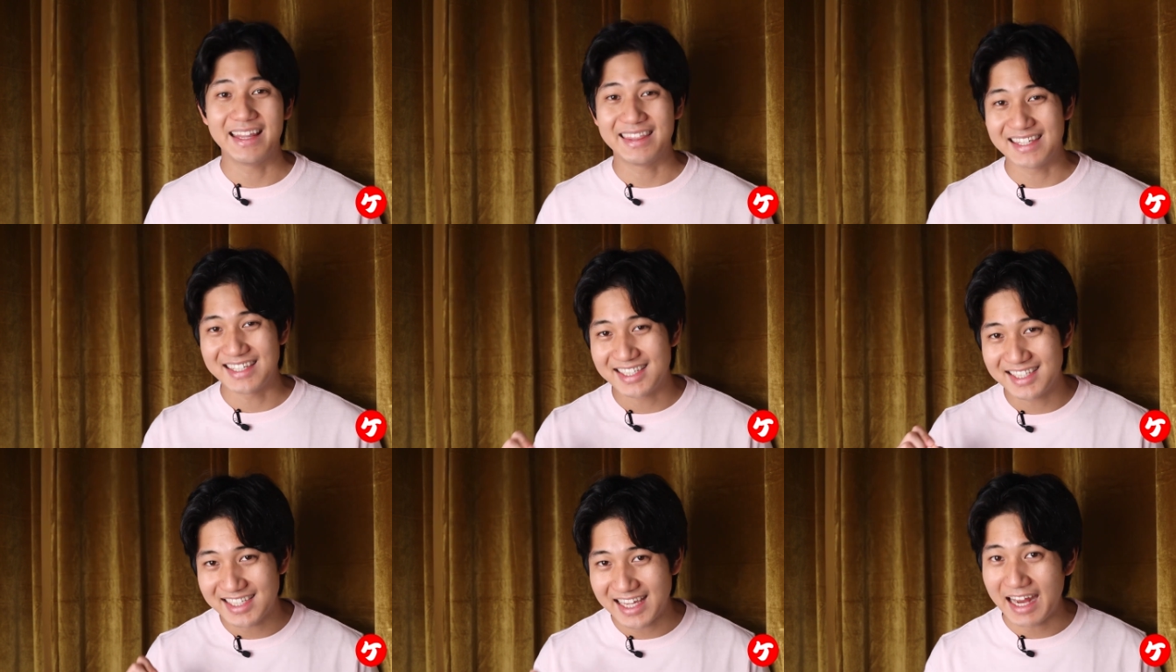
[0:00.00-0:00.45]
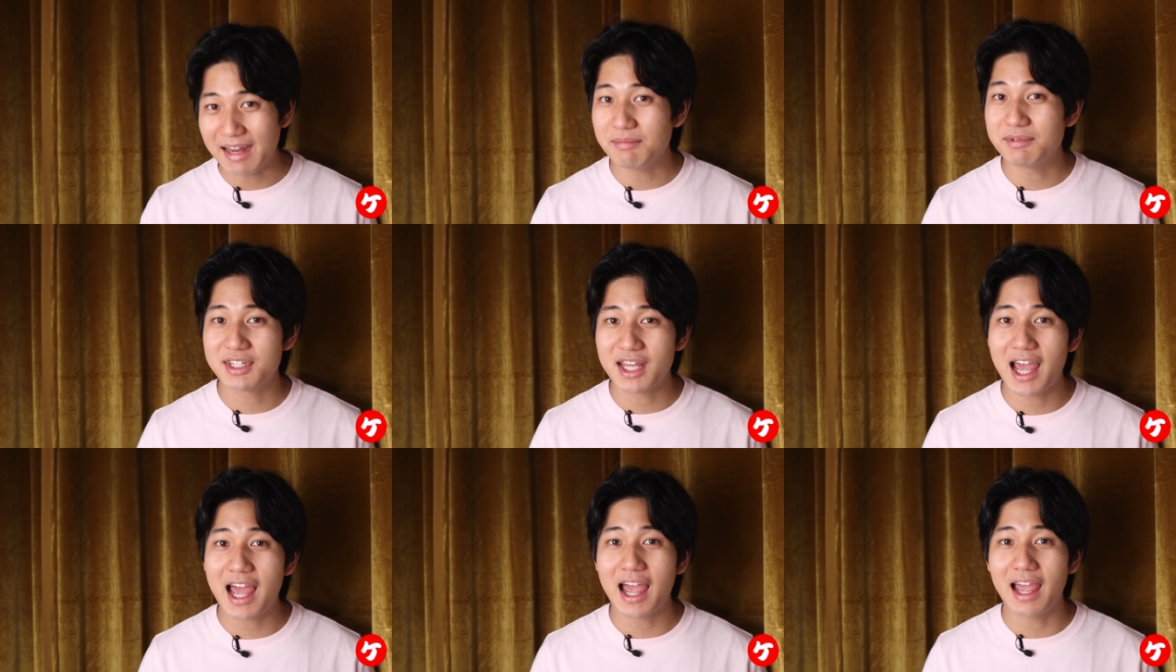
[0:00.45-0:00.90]
At the
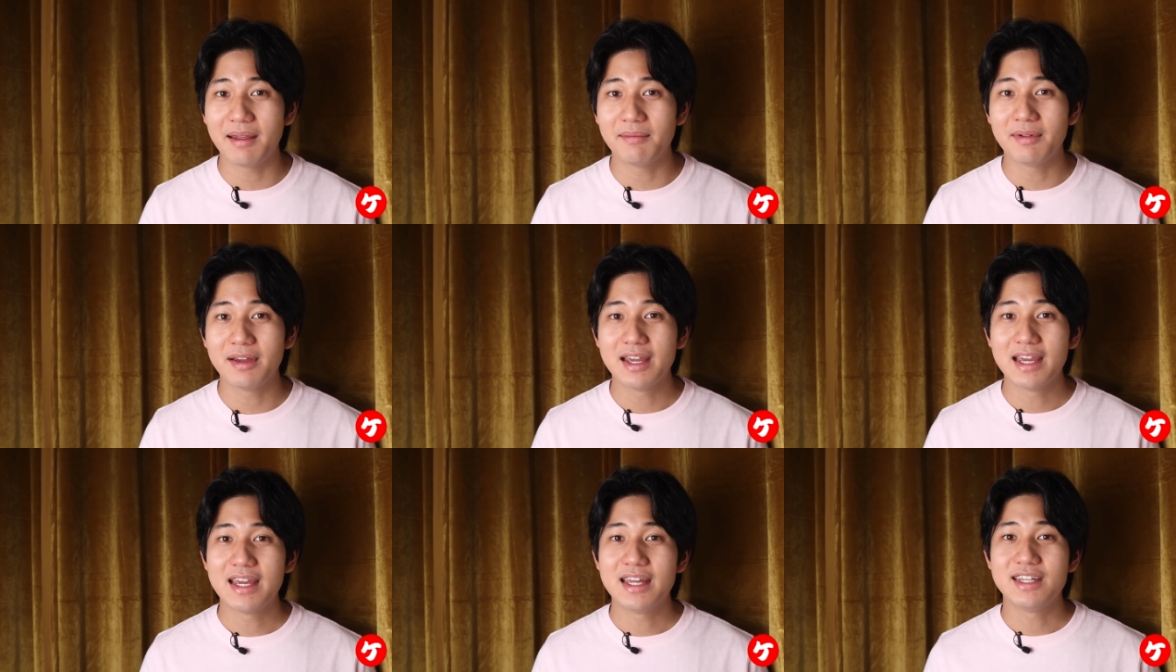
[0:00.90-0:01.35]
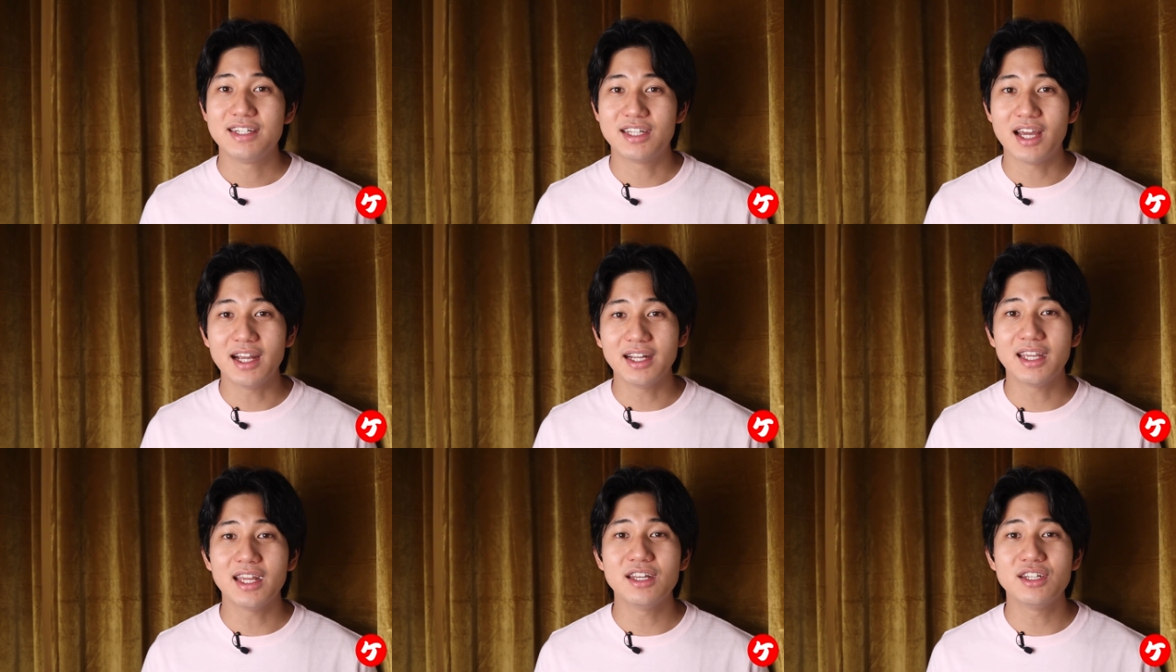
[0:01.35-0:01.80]
same time,
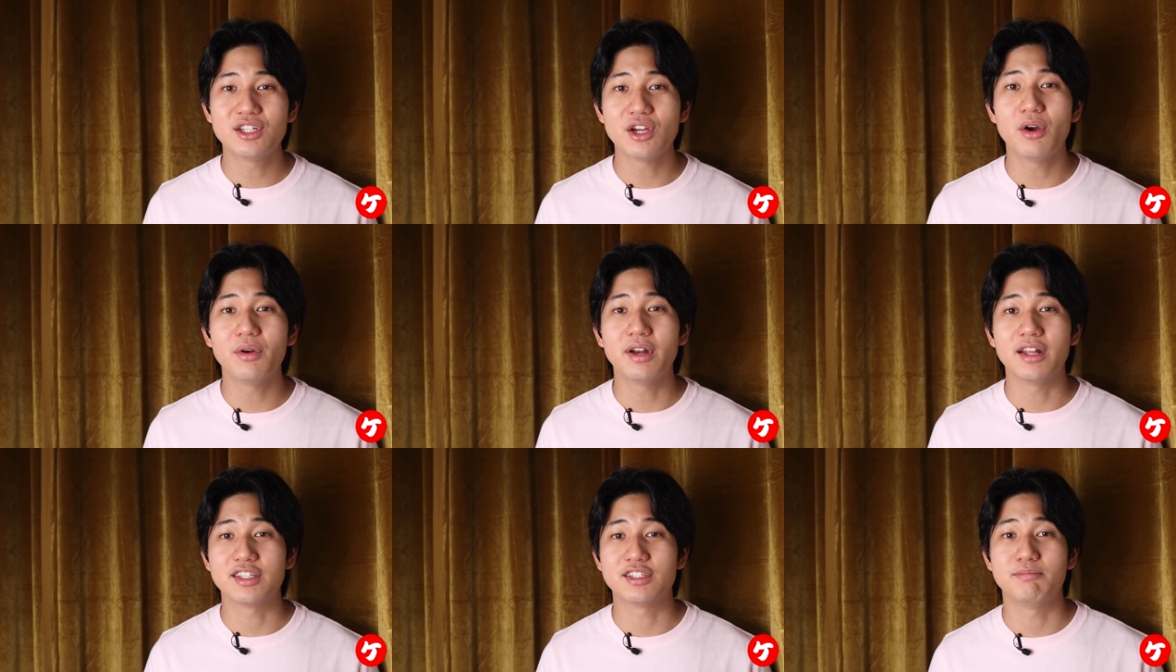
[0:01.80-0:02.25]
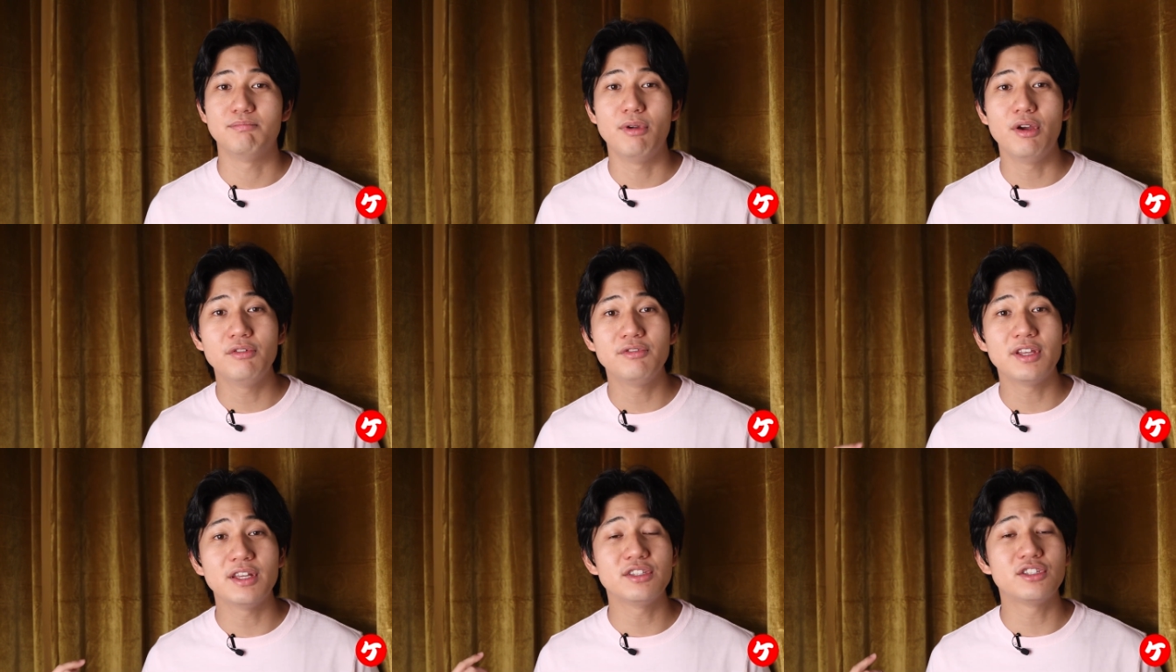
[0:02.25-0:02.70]
Dunkin' Donuts
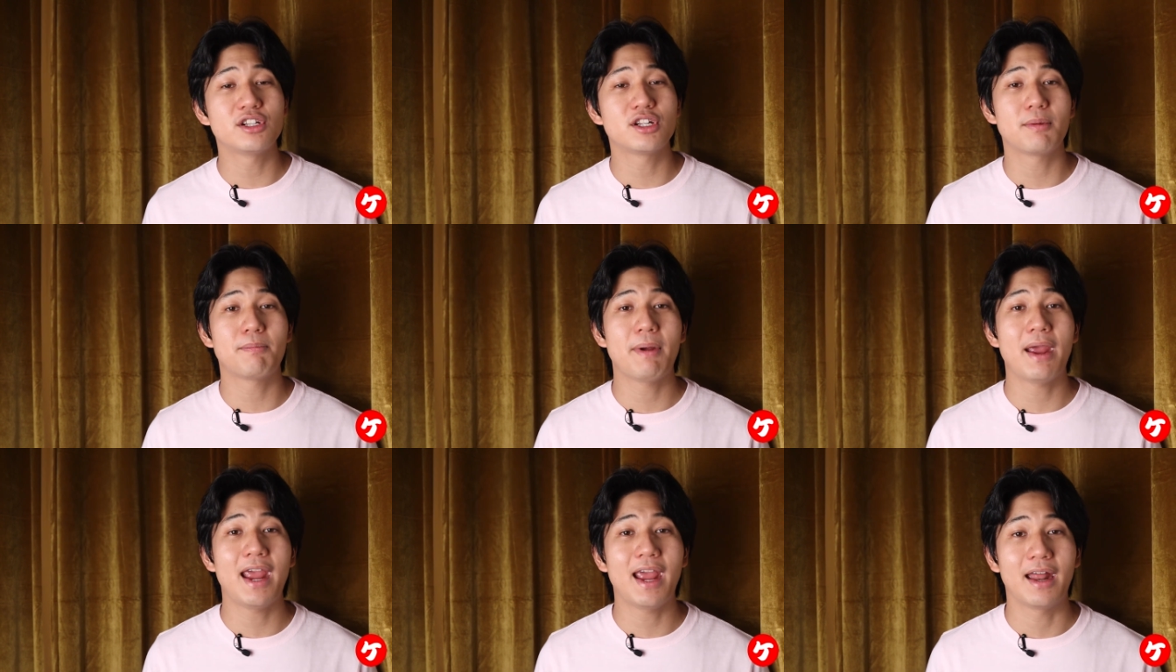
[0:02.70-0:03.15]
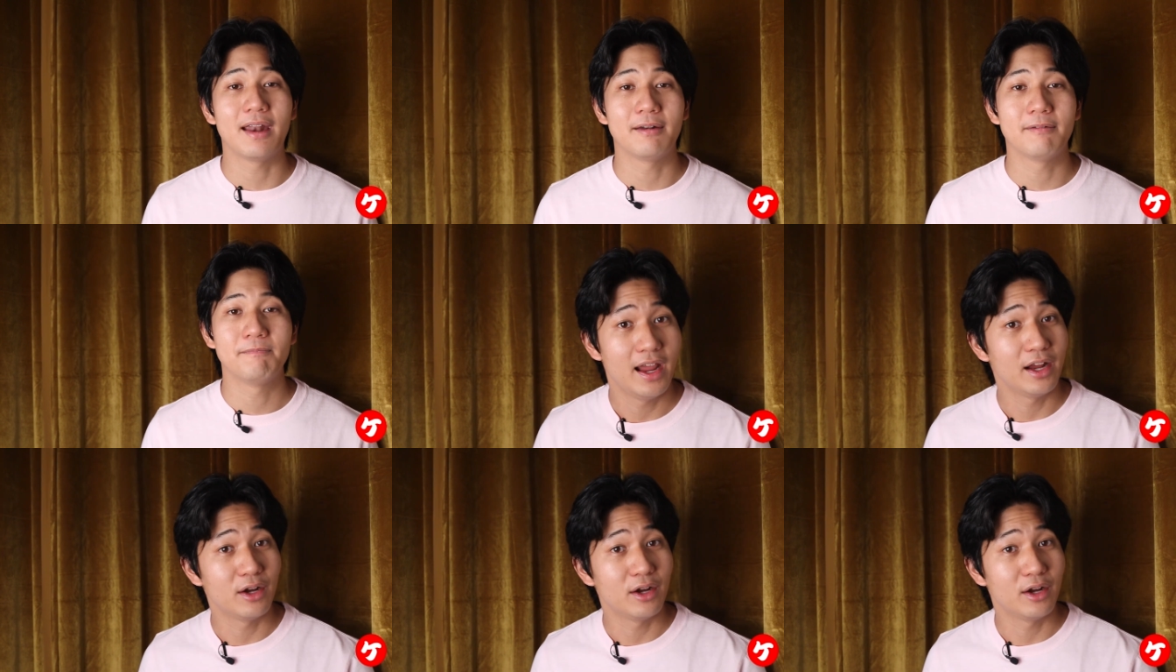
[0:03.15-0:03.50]
moved into Japan,